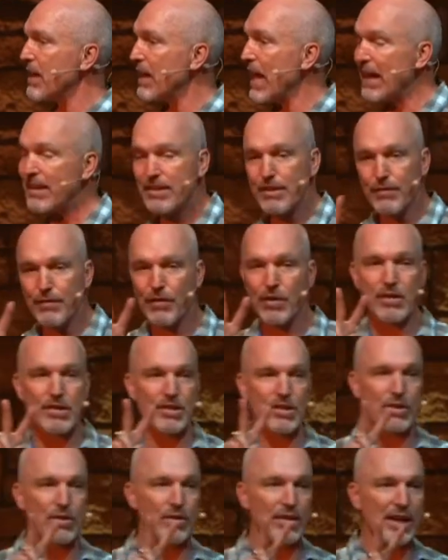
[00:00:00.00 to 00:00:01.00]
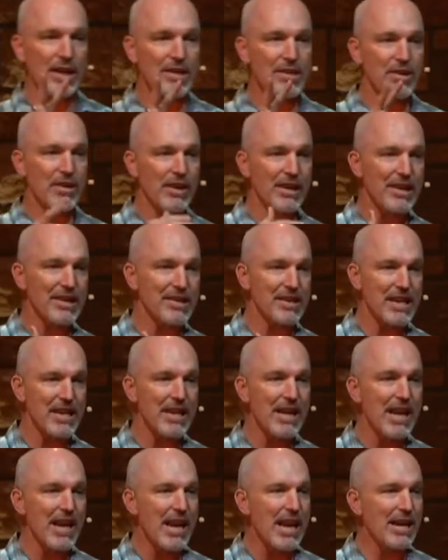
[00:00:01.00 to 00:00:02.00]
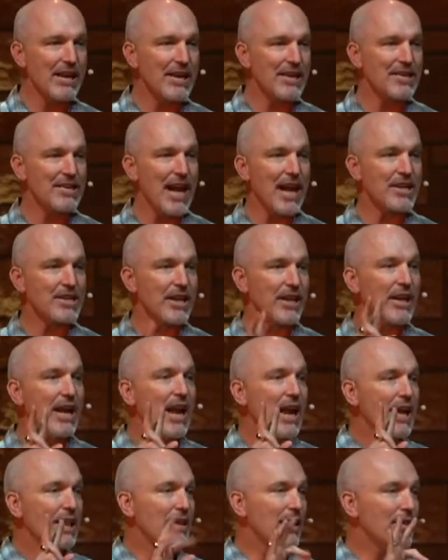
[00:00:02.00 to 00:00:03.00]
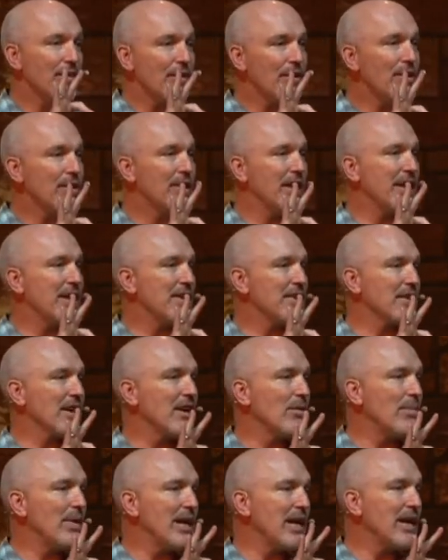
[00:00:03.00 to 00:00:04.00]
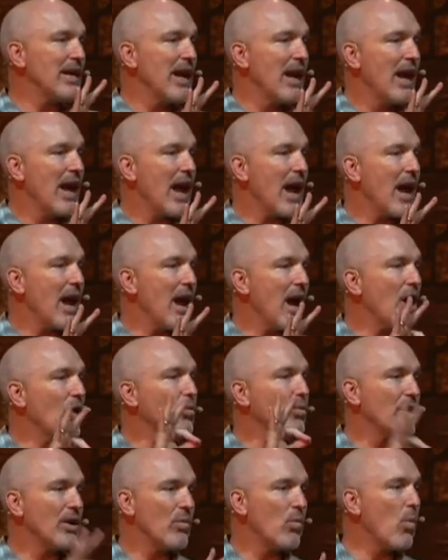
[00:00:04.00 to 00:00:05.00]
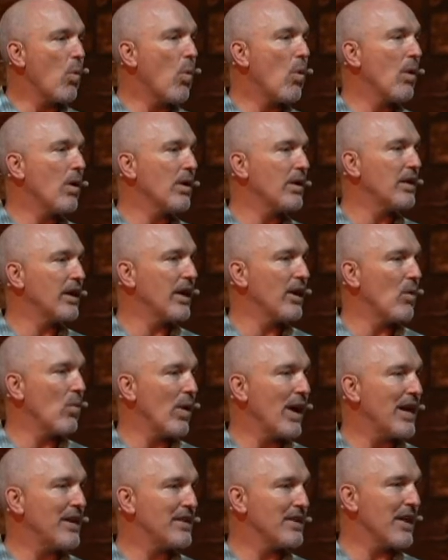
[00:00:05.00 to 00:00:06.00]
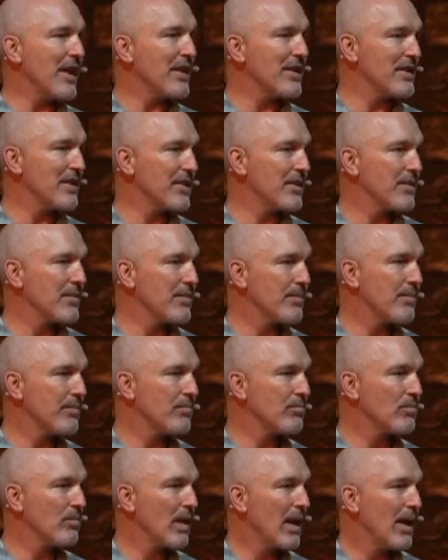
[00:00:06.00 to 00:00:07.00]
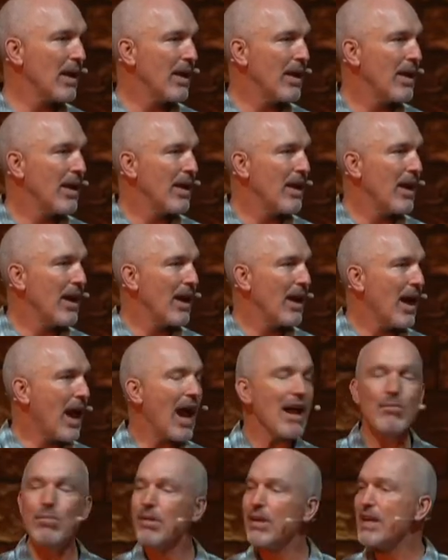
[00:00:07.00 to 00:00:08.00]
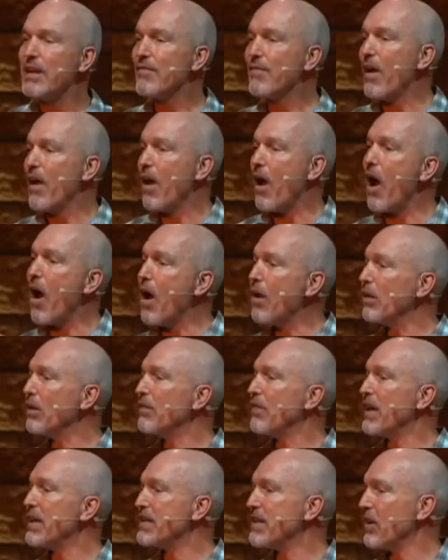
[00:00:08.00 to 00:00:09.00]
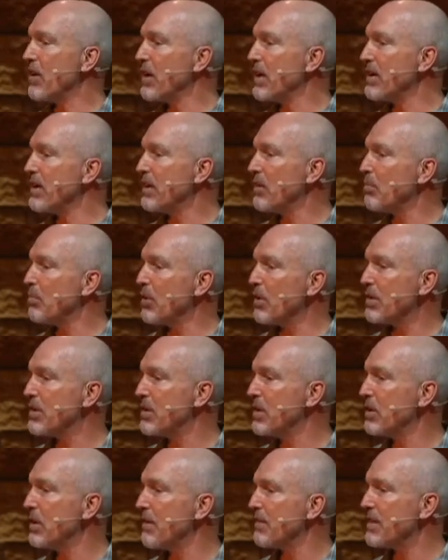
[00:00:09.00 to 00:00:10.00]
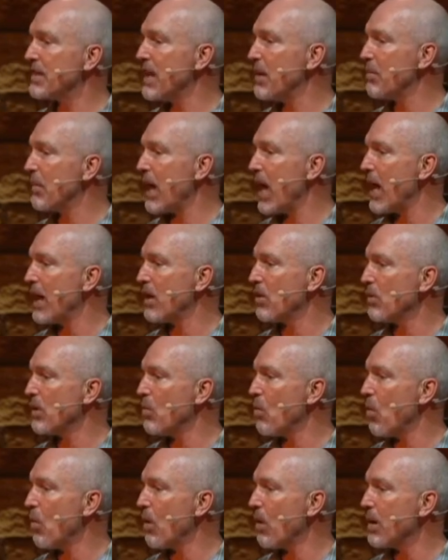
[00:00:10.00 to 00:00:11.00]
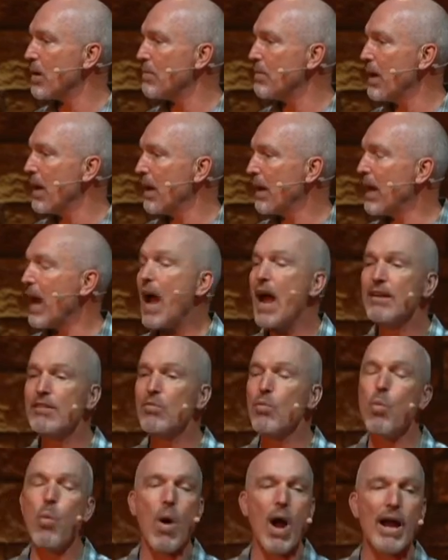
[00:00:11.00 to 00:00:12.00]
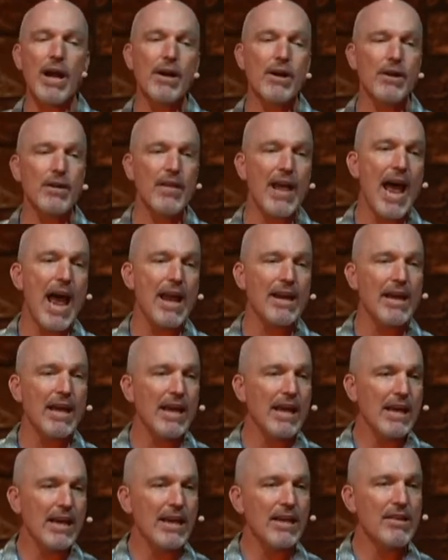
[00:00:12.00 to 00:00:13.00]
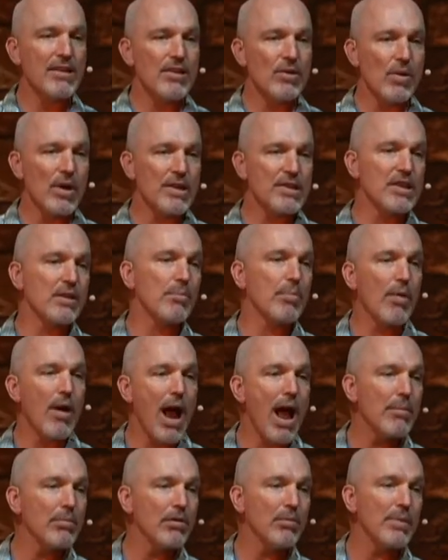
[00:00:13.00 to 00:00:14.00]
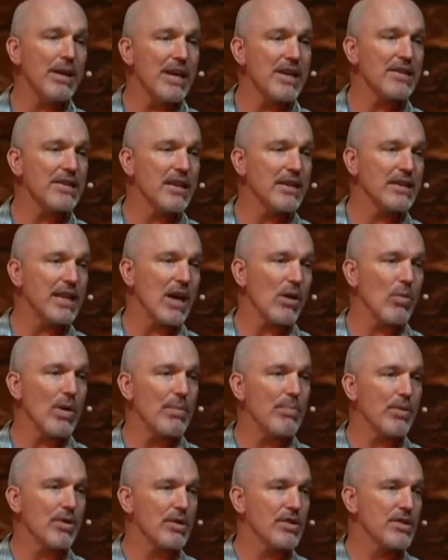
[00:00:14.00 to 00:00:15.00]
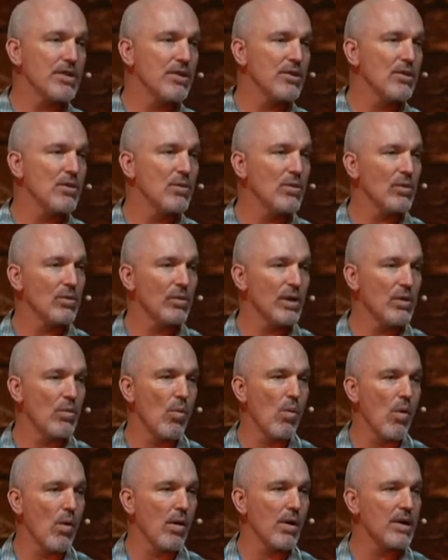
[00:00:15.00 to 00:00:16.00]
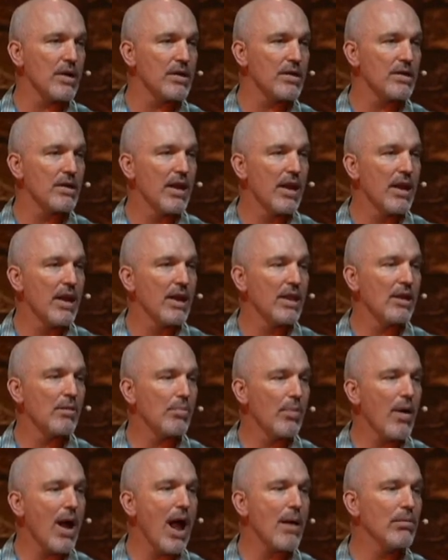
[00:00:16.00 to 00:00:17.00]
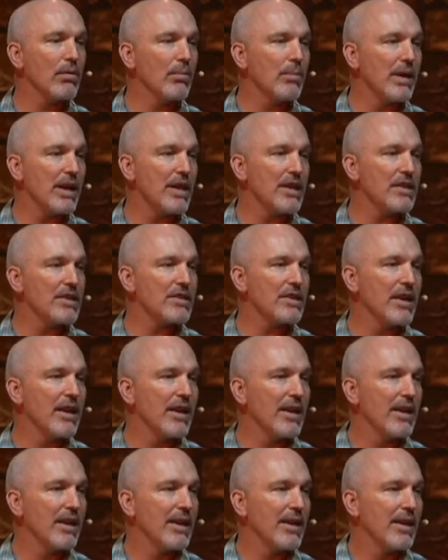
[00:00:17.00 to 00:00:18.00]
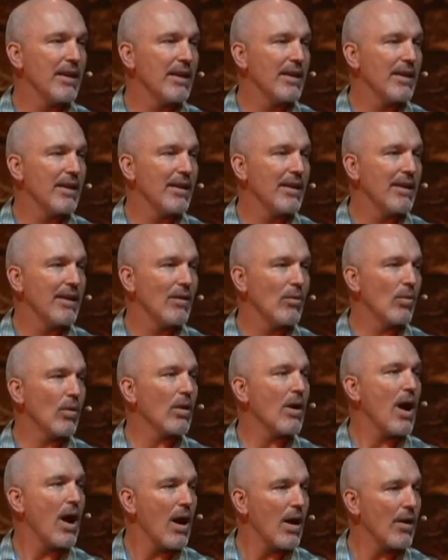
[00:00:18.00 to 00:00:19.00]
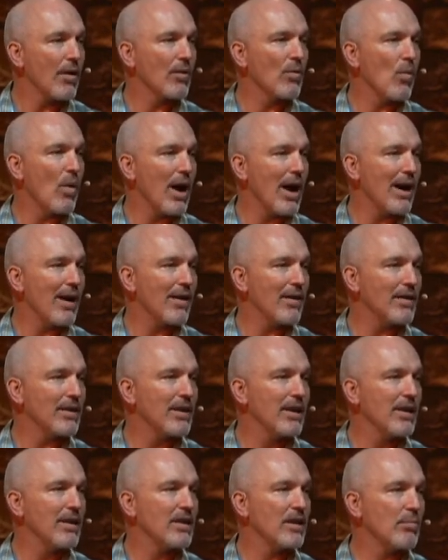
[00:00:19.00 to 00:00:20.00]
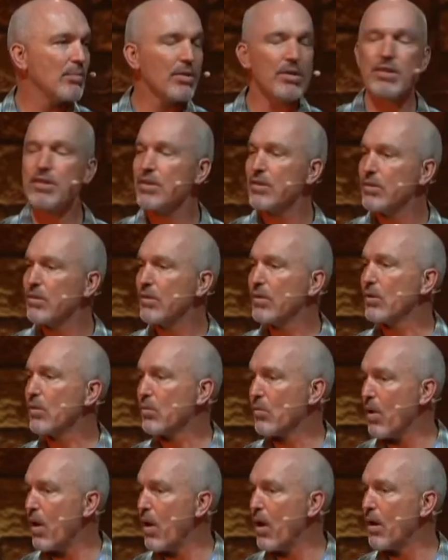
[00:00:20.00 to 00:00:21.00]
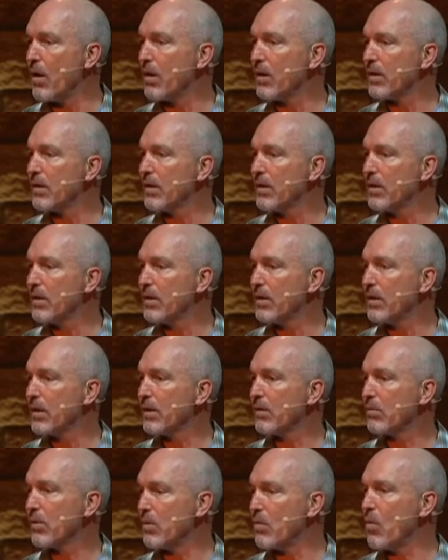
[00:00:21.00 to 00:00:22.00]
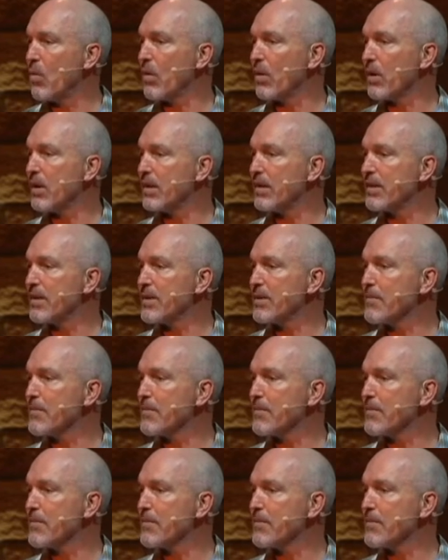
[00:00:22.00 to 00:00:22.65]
That's the first two things you're going to see in this section. The third thing is going to be uh, a reward that awaits us. I believe all of us are in pursuit of some kind of reward. God's wired that into us. The problem isn't that we pursue rewards, the problem is we're hardwired to pursue the wrong rewards.